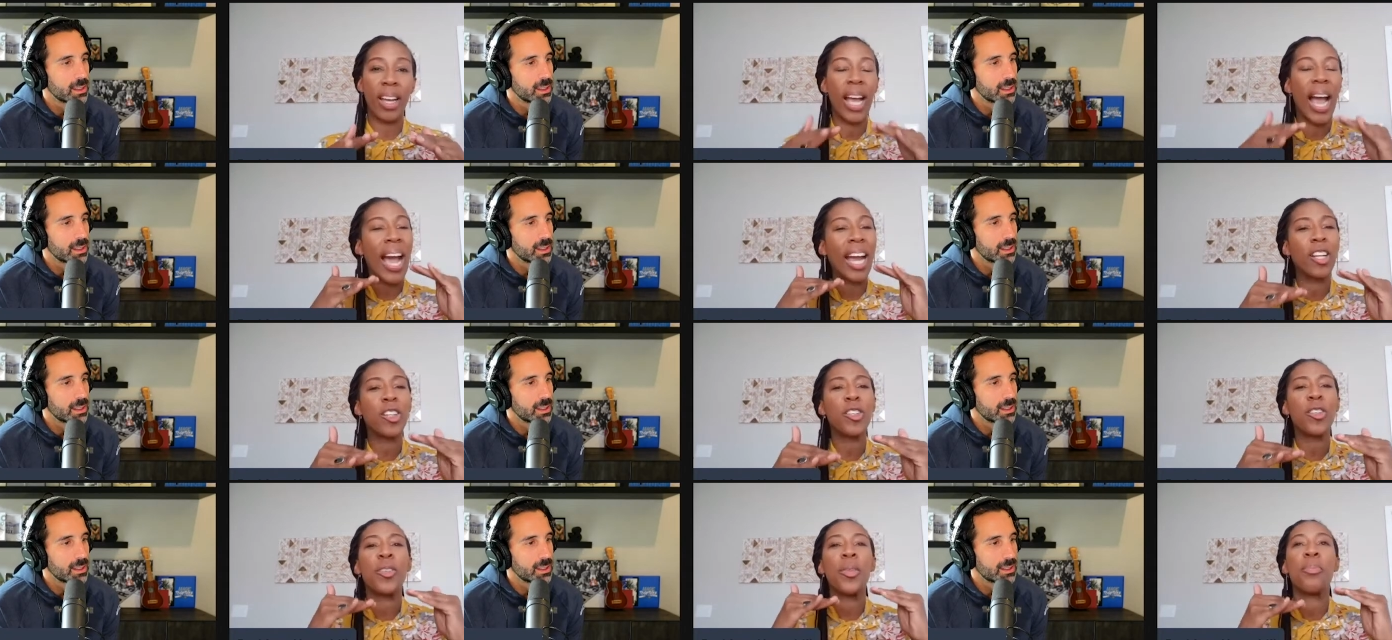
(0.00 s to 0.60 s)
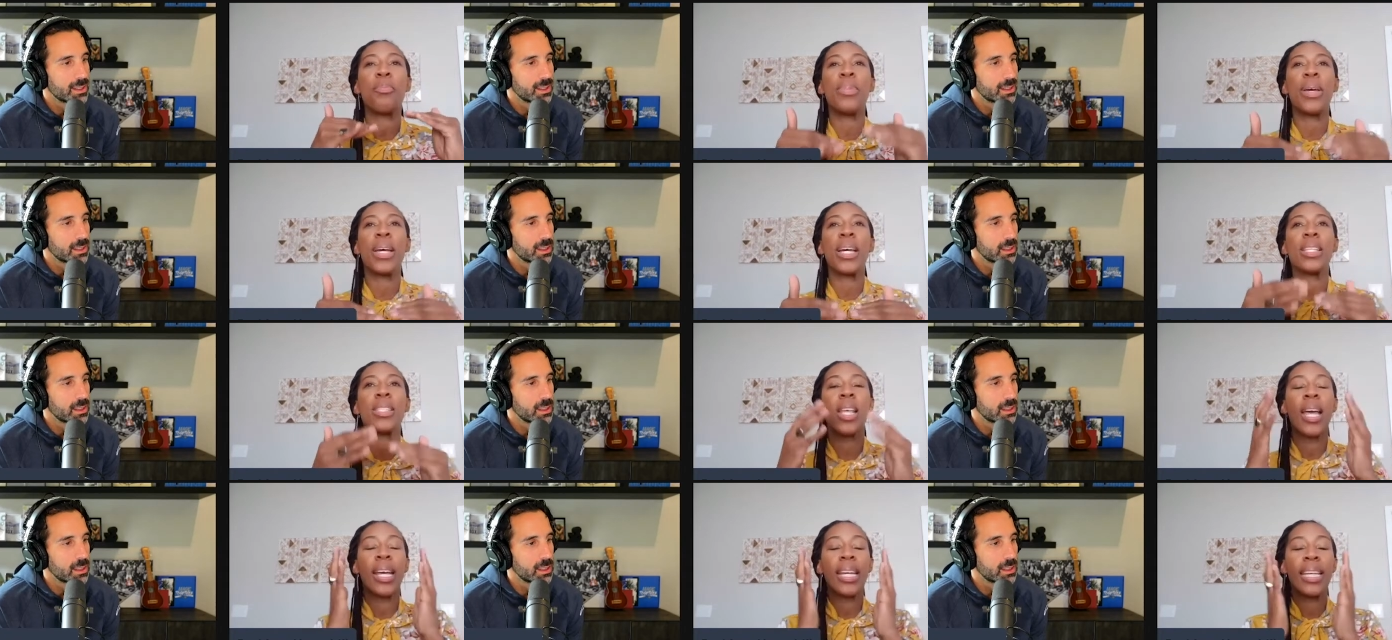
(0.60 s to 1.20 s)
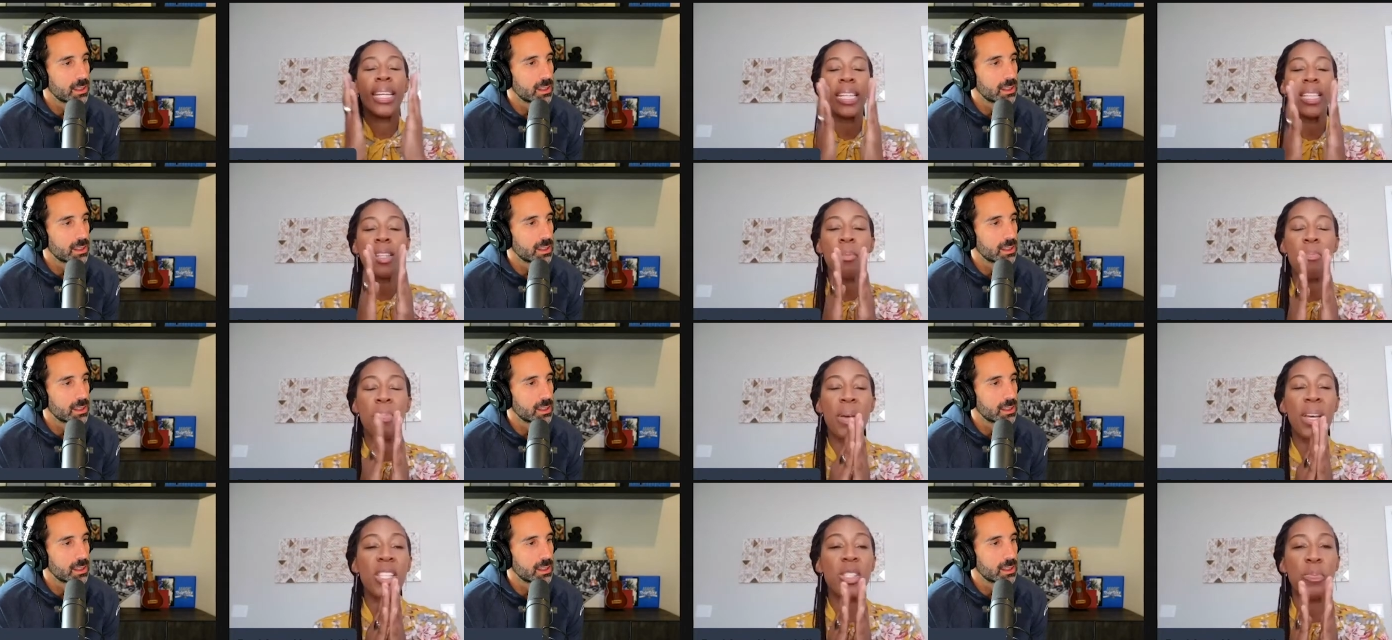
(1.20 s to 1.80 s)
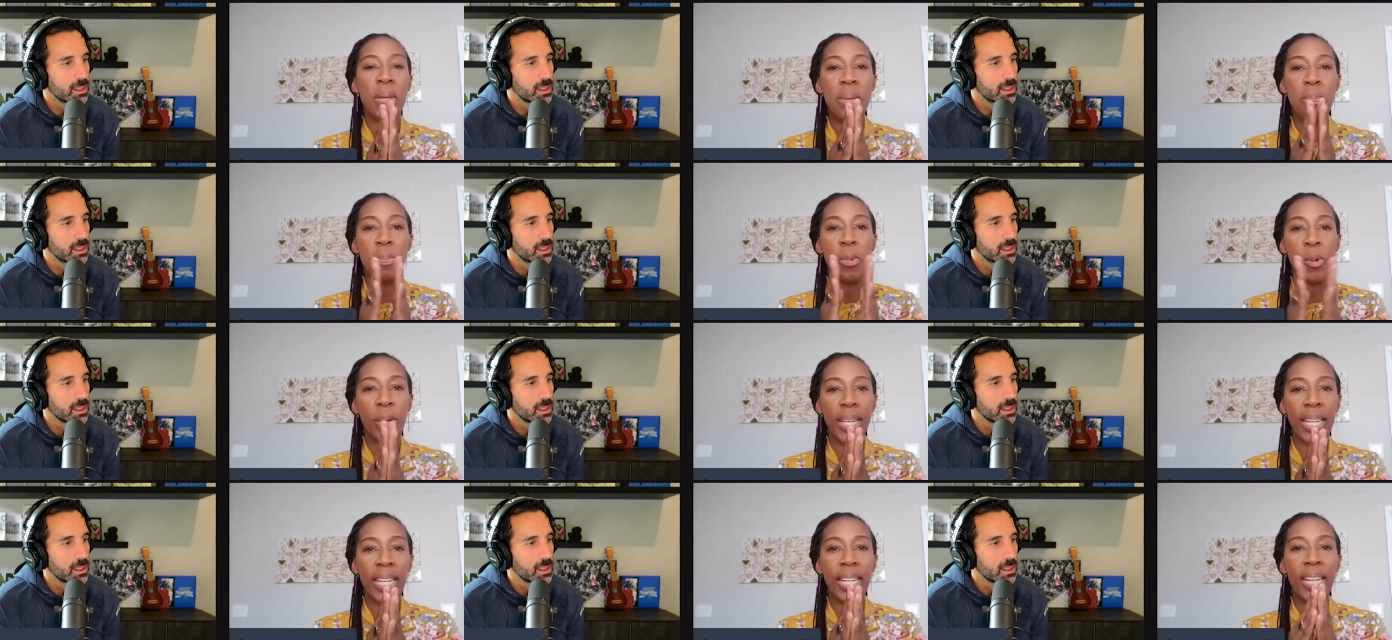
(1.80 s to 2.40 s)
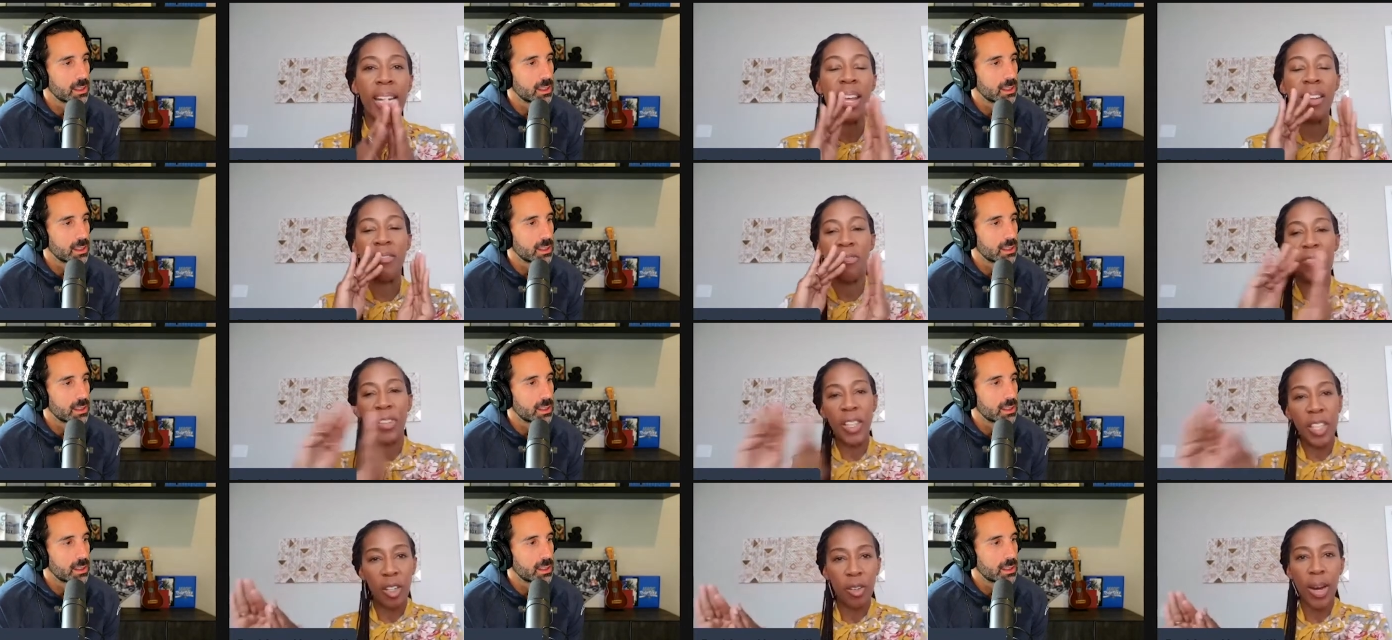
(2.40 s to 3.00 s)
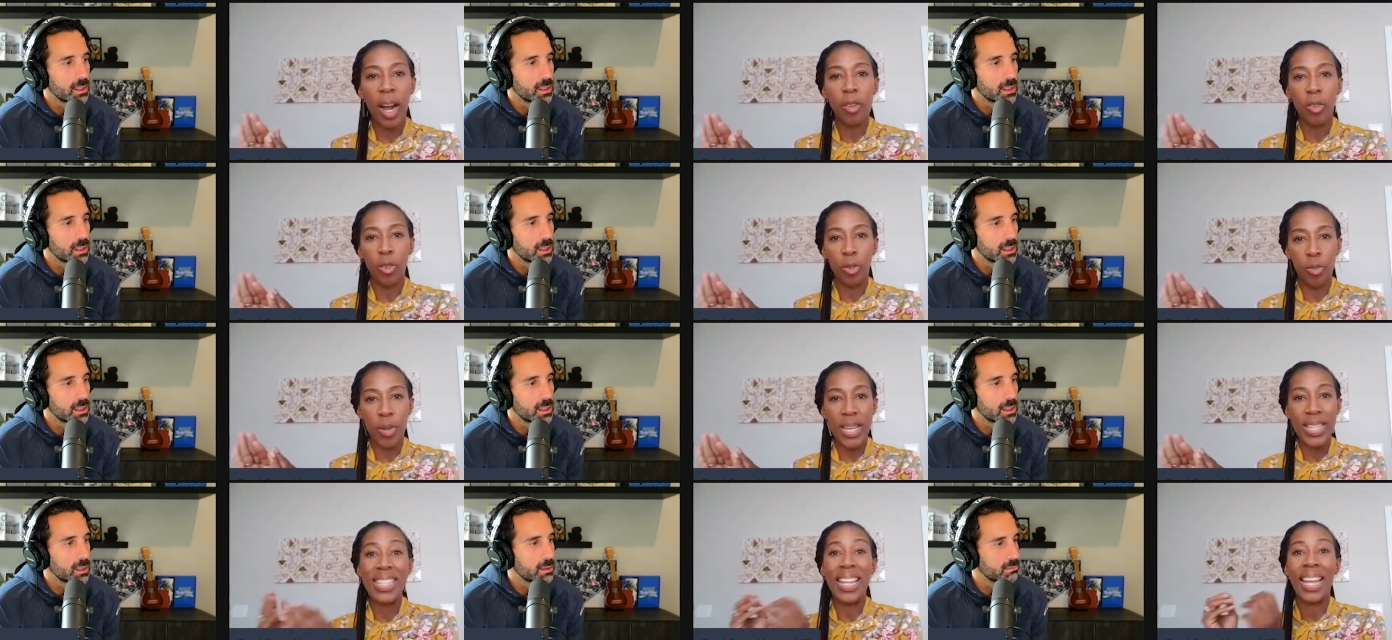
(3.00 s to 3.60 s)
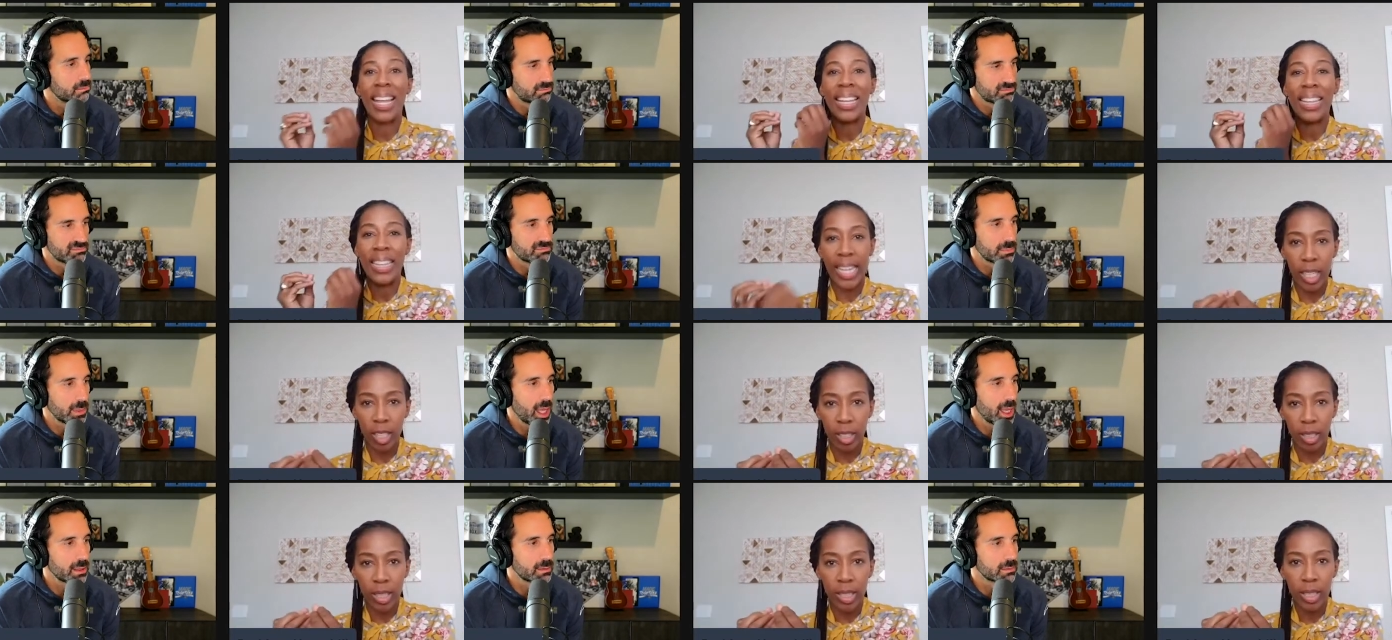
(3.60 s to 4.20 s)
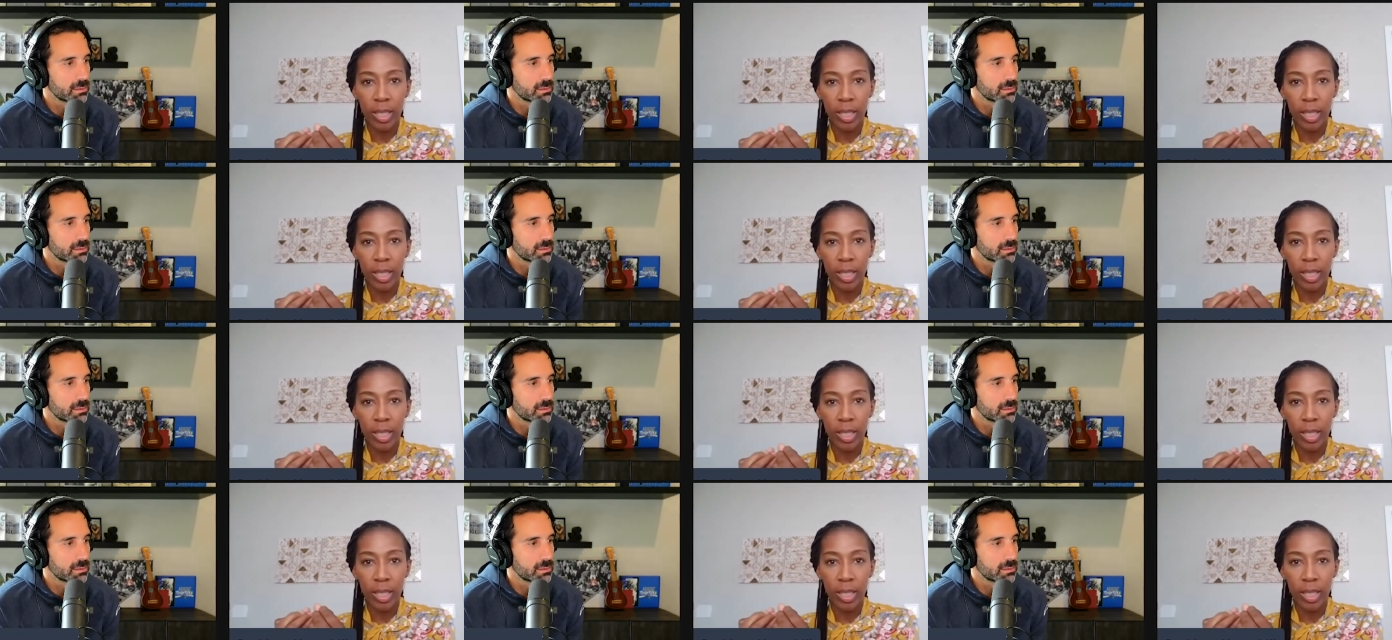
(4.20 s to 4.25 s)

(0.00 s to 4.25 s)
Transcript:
Speaker 1: Hire the best, get the best people in and figure out the rest yeah. later.